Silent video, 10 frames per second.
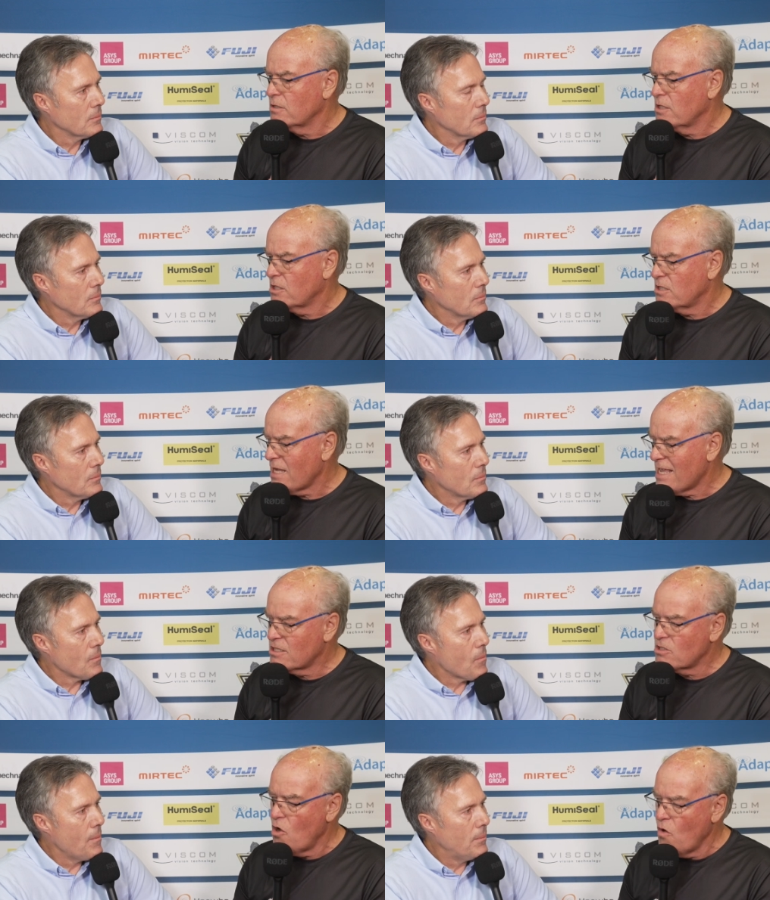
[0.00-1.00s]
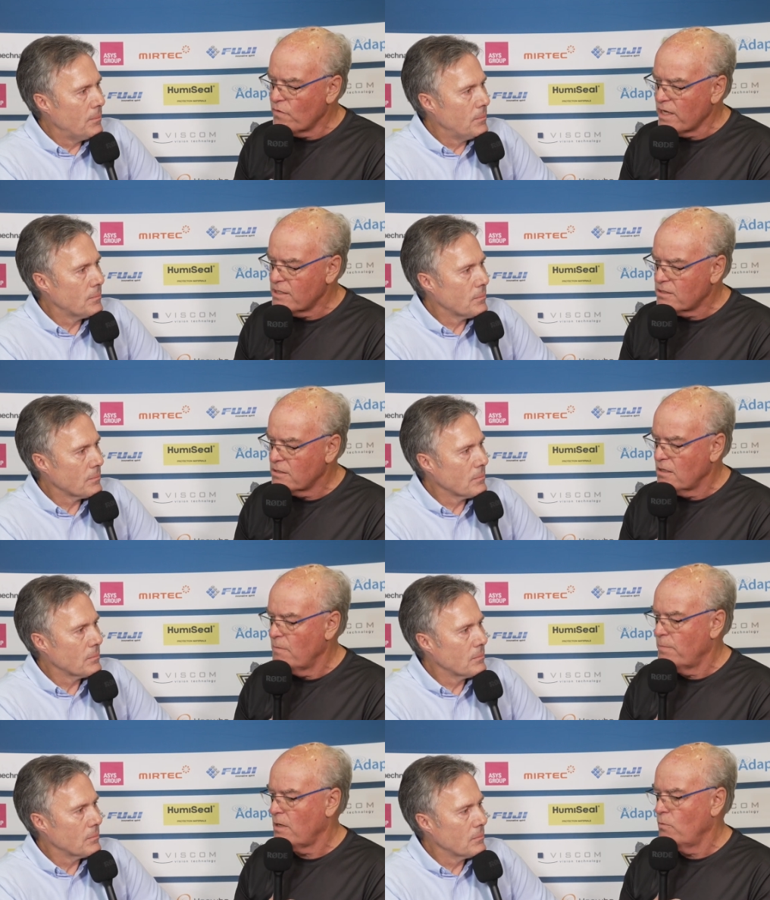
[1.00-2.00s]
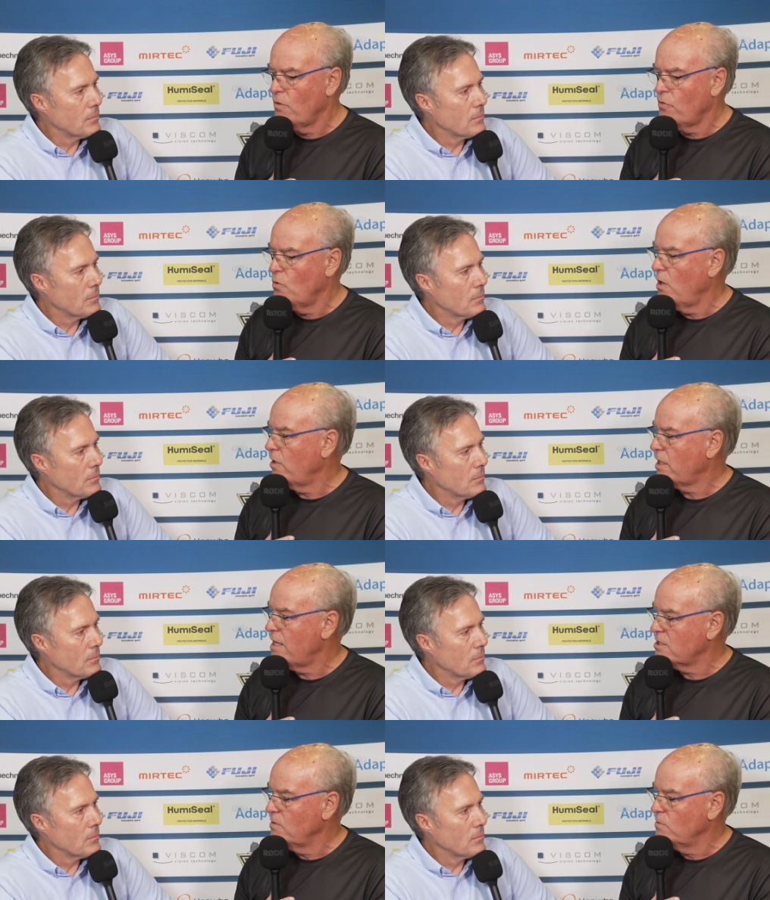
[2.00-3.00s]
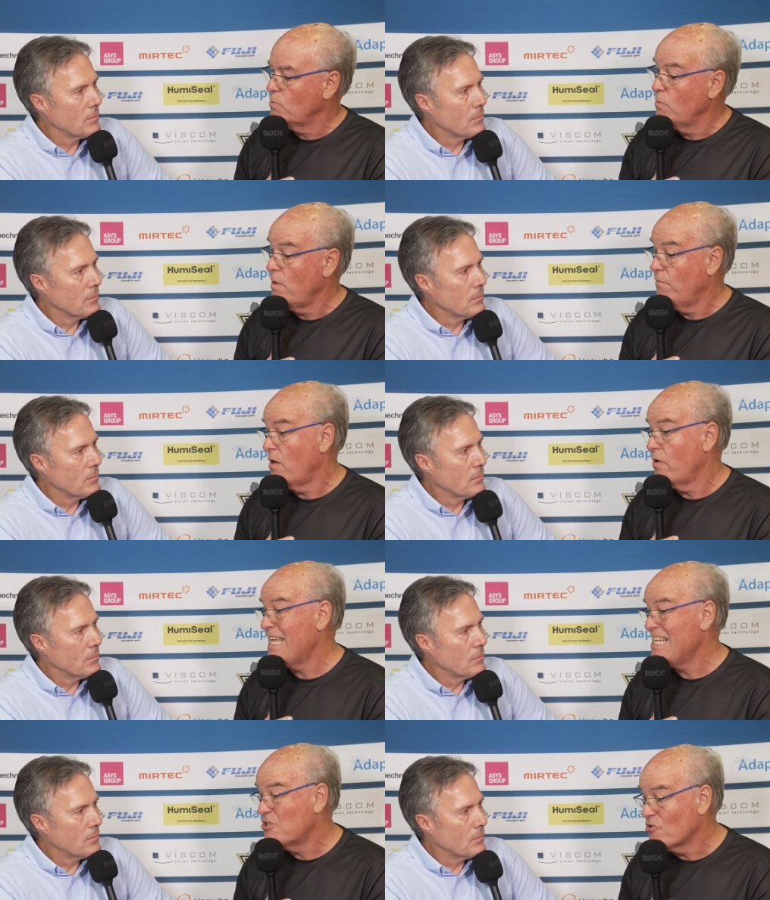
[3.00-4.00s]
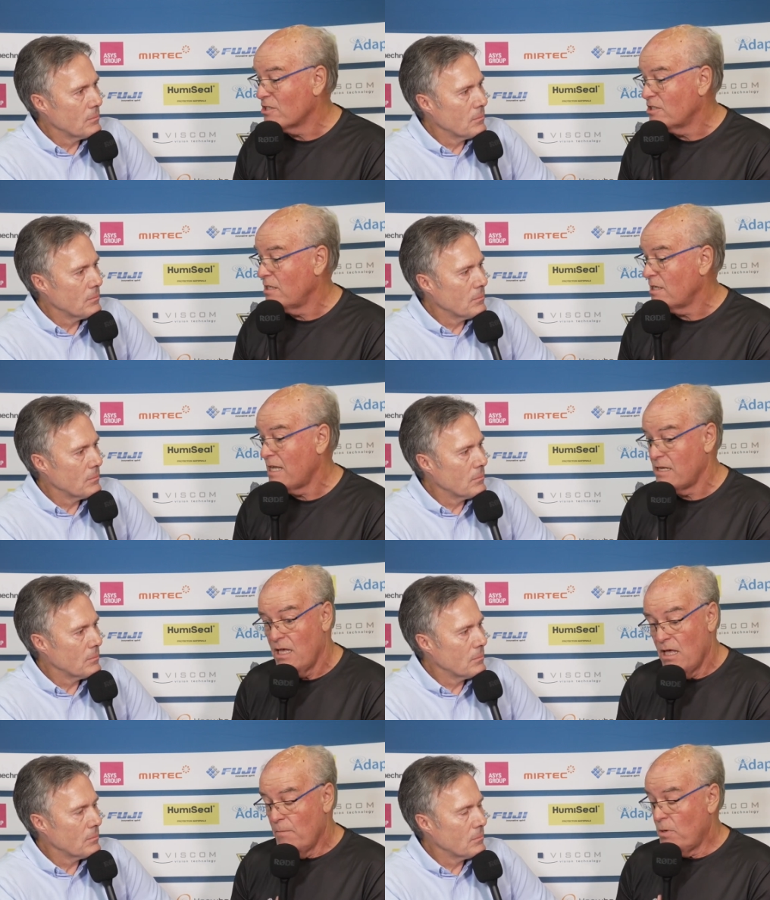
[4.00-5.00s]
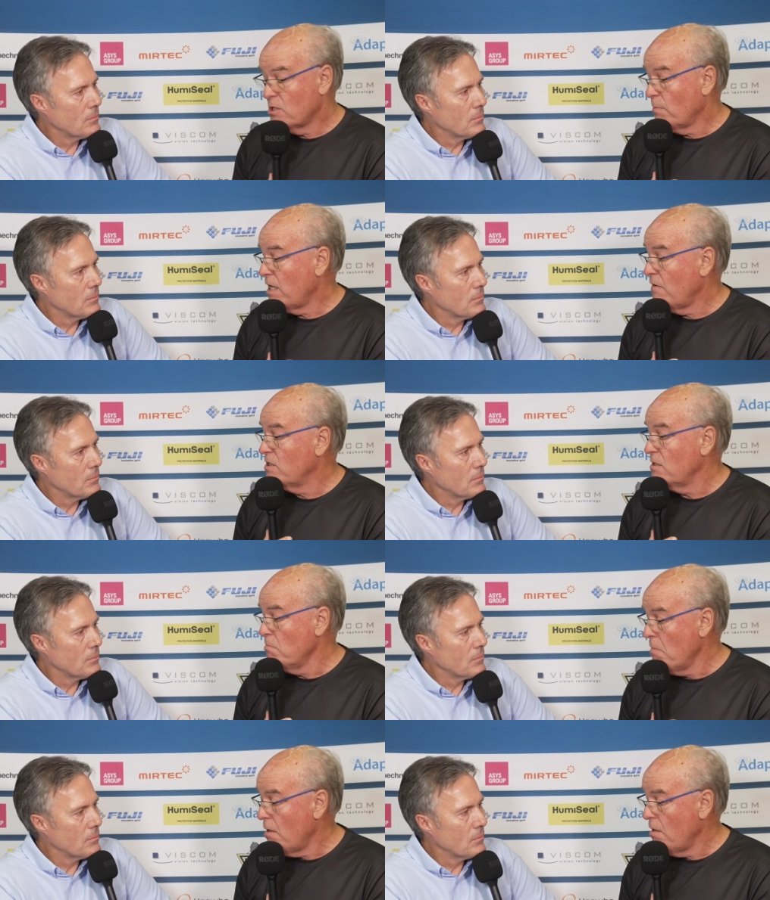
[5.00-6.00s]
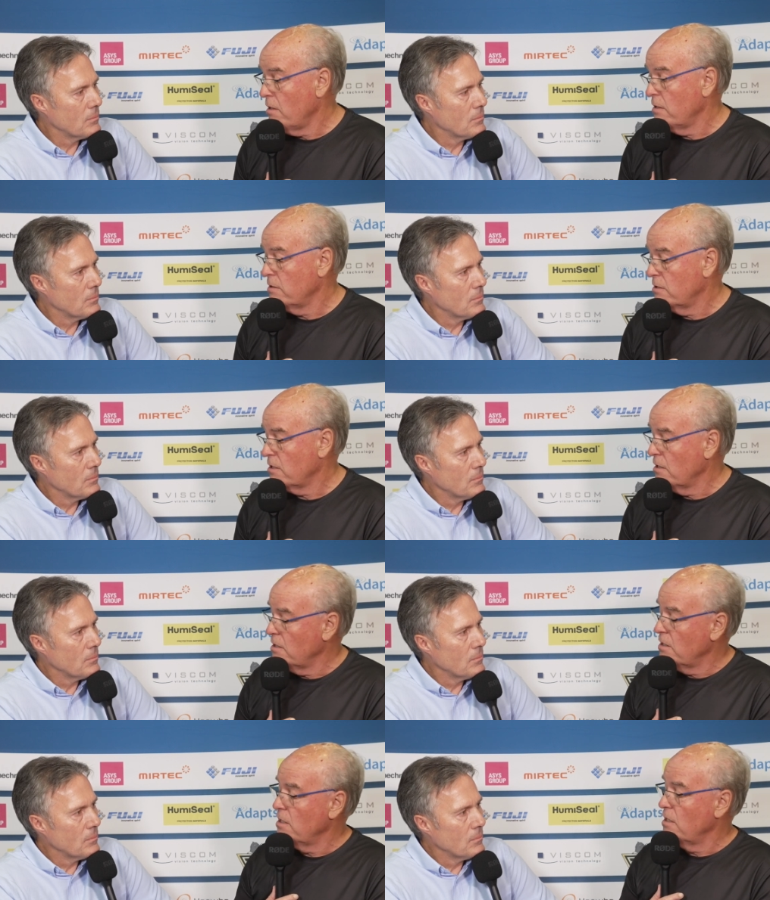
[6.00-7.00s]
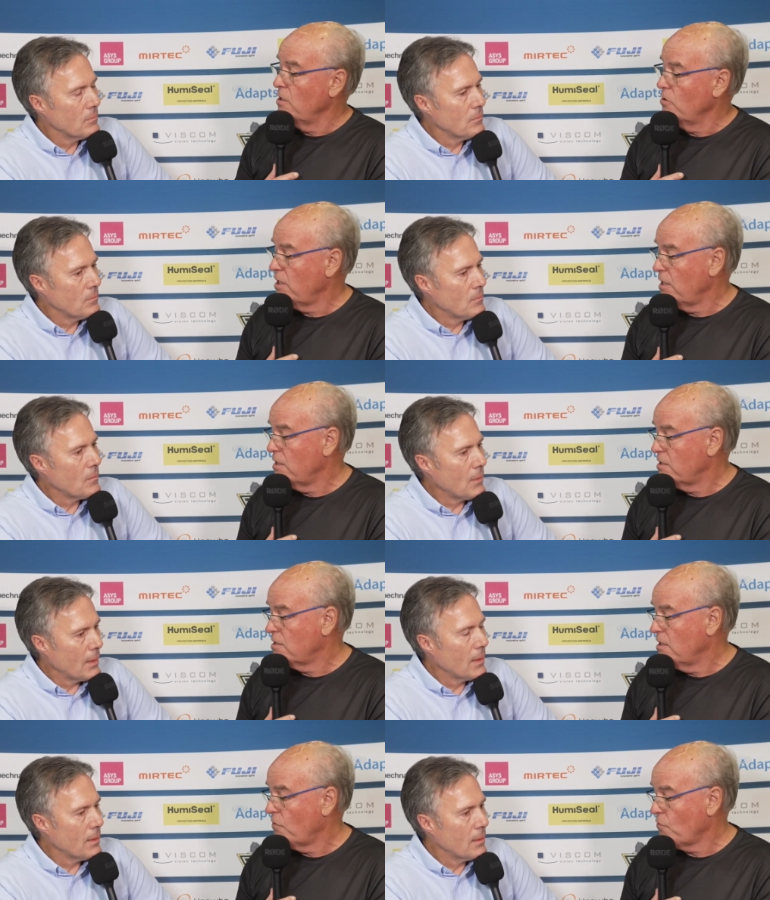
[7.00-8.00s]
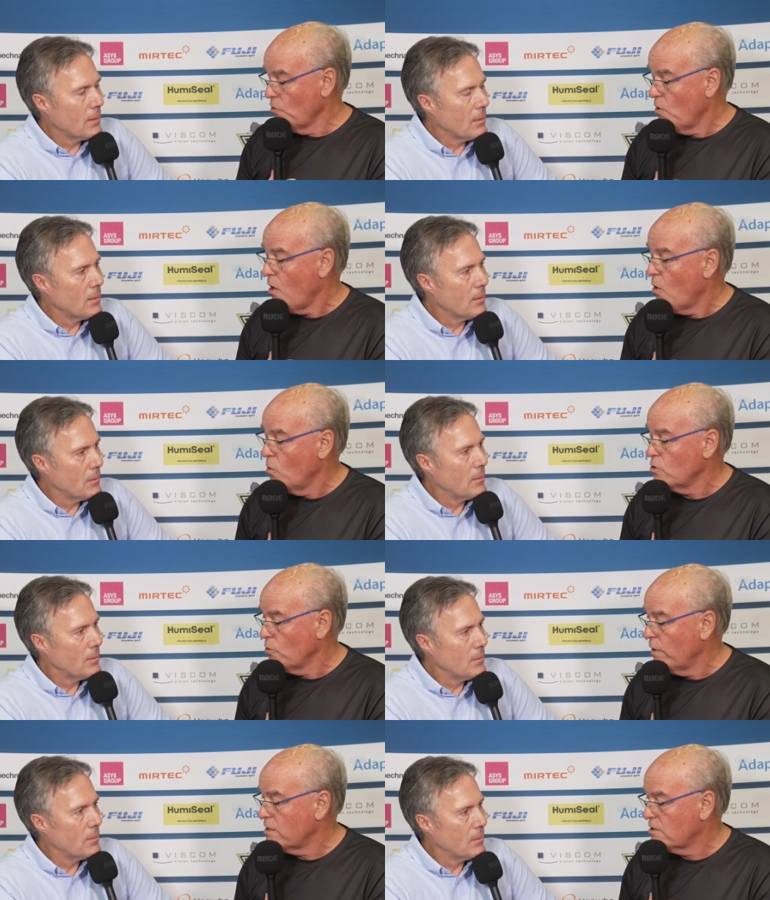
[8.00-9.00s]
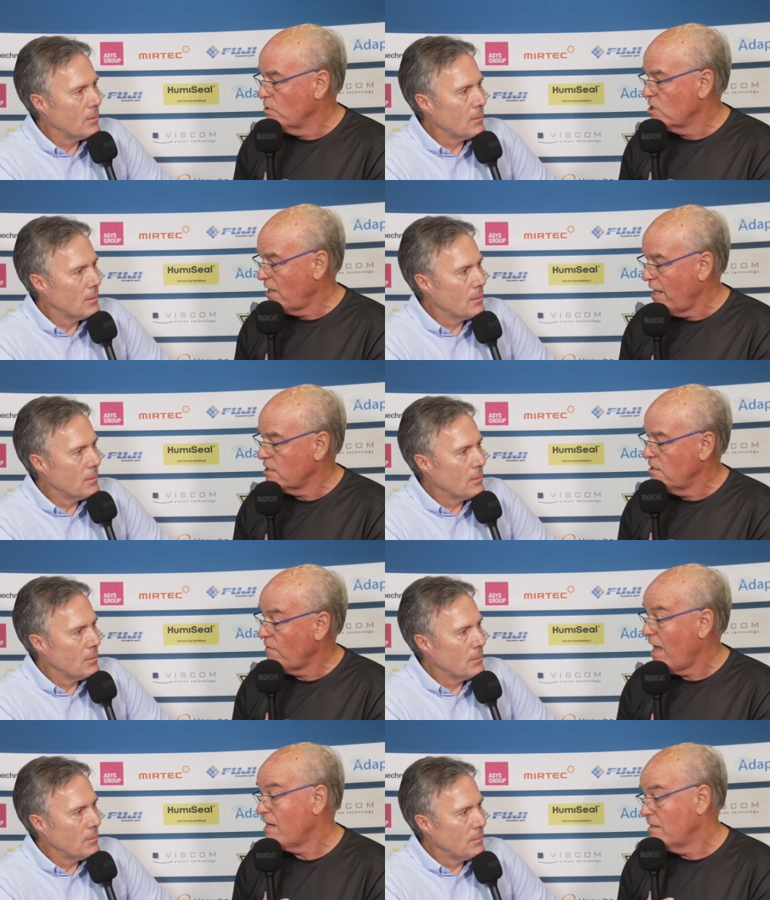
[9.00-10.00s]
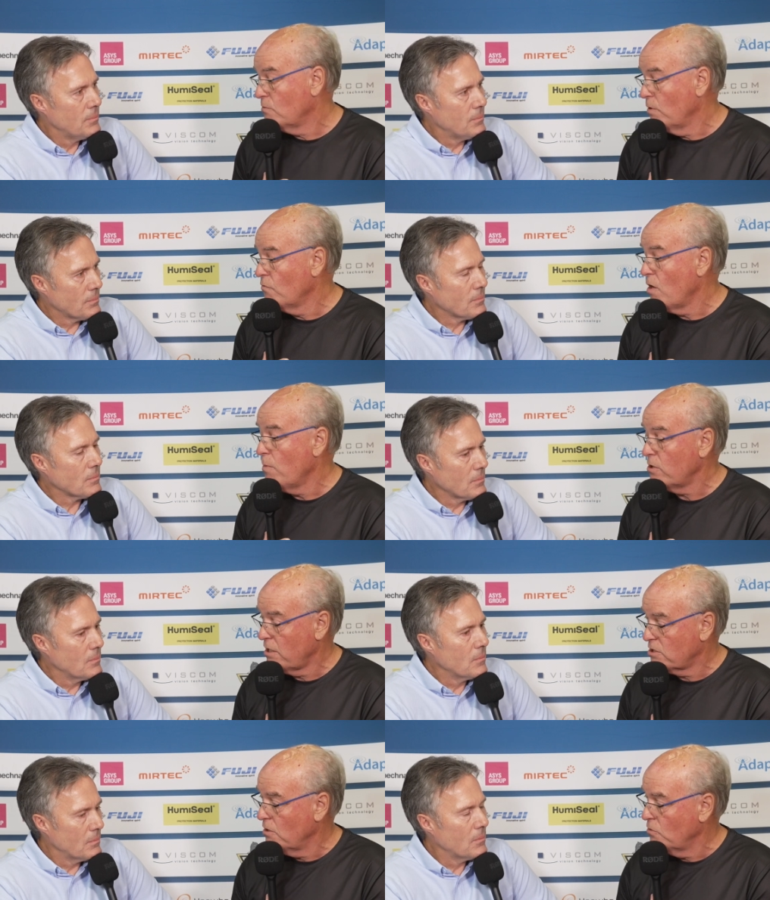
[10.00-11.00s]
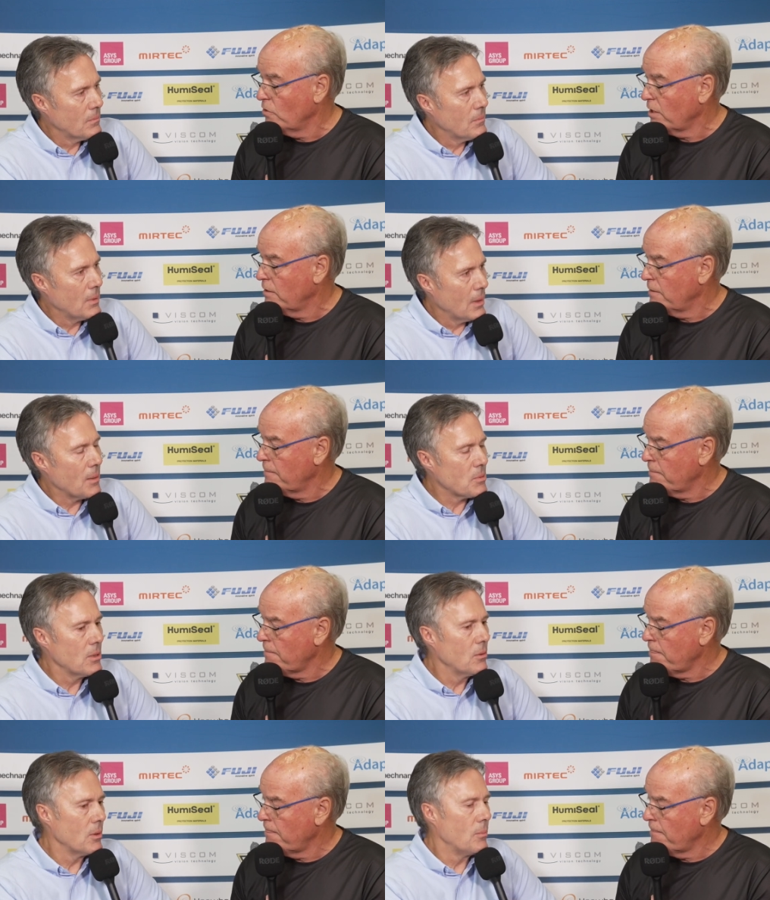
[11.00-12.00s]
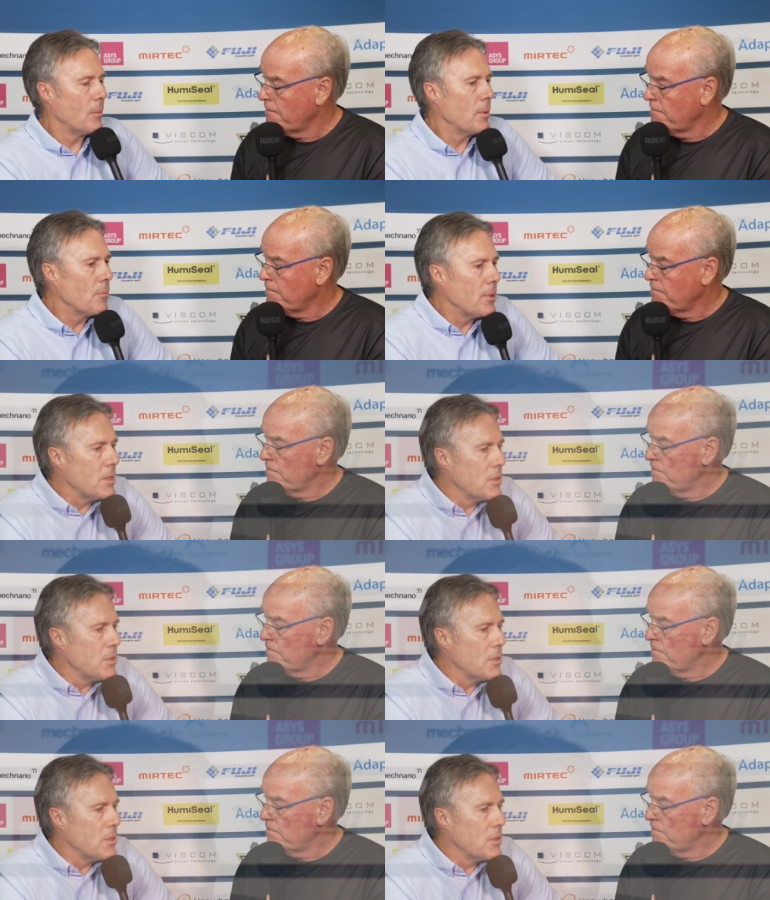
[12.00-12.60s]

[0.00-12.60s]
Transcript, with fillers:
Speaker 1: success of it. But I would have thought a lot of customers would be very interested and possibly even demand uh, looking at uh, through hole joints with selective and with robotic soldering.
Speaker 2: Absolutely, Bob. And we